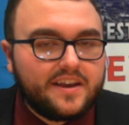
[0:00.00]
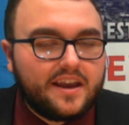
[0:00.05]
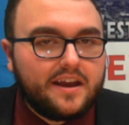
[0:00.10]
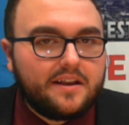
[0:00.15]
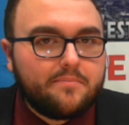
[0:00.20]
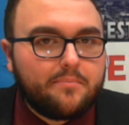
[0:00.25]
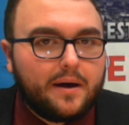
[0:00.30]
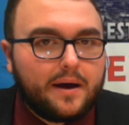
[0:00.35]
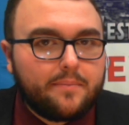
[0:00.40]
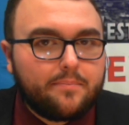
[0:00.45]

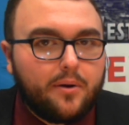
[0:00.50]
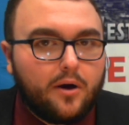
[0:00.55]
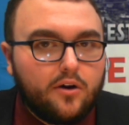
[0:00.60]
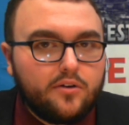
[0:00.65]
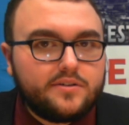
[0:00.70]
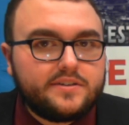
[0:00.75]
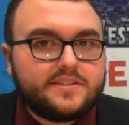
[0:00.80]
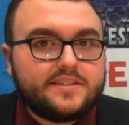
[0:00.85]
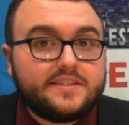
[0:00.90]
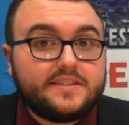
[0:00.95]
and
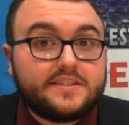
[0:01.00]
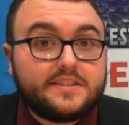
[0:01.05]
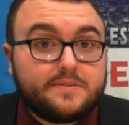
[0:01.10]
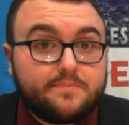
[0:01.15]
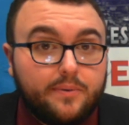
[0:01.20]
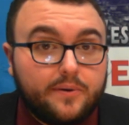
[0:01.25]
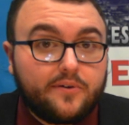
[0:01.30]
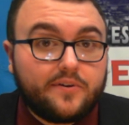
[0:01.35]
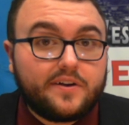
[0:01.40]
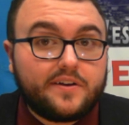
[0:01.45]
bipartisan
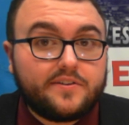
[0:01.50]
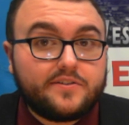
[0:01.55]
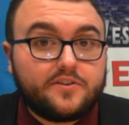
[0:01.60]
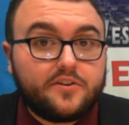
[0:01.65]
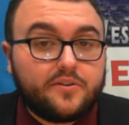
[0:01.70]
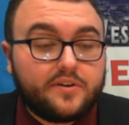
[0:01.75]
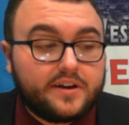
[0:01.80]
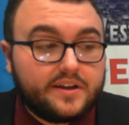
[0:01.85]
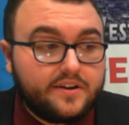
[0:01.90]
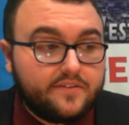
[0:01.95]
spirit
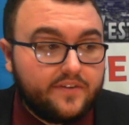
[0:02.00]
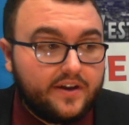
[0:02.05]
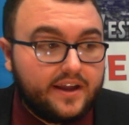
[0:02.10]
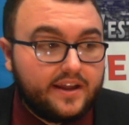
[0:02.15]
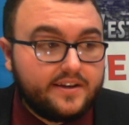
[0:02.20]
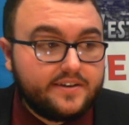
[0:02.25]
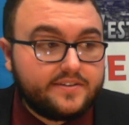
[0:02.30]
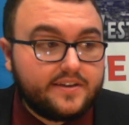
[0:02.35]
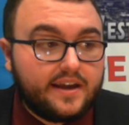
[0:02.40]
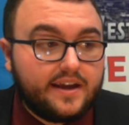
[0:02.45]
during an
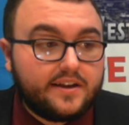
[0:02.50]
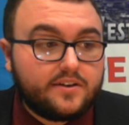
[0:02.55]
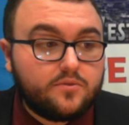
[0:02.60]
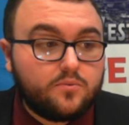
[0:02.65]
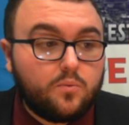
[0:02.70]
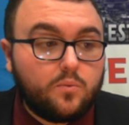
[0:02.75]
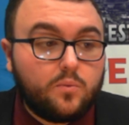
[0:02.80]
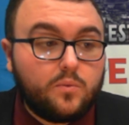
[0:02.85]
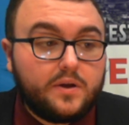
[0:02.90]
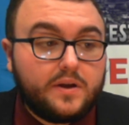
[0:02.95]
event
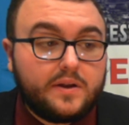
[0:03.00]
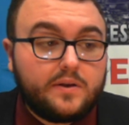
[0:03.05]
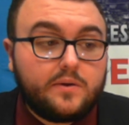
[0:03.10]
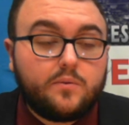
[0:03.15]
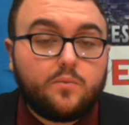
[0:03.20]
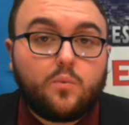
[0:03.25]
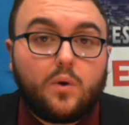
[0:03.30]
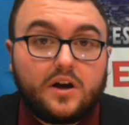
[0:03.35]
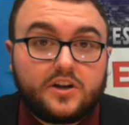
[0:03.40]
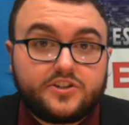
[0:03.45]

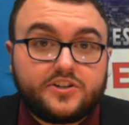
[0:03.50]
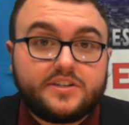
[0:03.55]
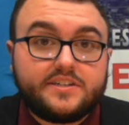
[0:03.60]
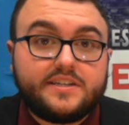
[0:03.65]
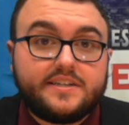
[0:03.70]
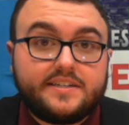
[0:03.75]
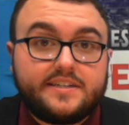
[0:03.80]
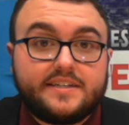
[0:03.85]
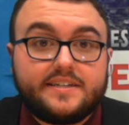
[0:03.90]
in Washington,